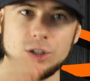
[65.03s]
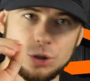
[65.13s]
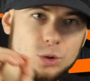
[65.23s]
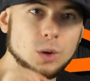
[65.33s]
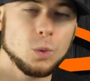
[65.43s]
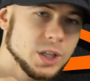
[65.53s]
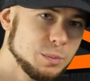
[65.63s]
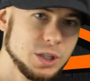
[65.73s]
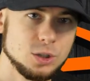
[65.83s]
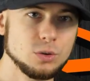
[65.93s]
You don't want to
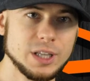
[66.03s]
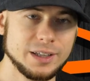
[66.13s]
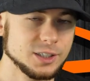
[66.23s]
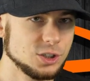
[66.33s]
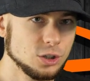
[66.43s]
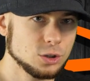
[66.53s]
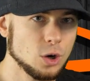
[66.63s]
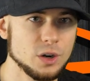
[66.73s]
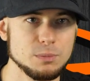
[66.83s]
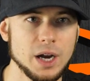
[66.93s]
be doing that because you're
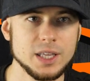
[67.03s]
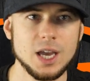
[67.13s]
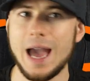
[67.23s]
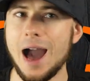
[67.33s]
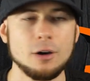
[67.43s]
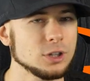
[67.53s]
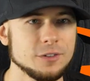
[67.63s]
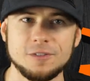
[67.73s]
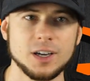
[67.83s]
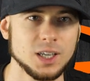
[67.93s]
throwing money out the
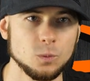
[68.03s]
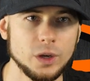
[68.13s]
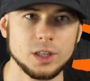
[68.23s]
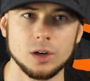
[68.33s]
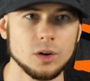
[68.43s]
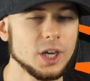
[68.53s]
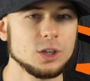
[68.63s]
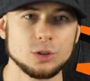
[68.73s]
fucking window.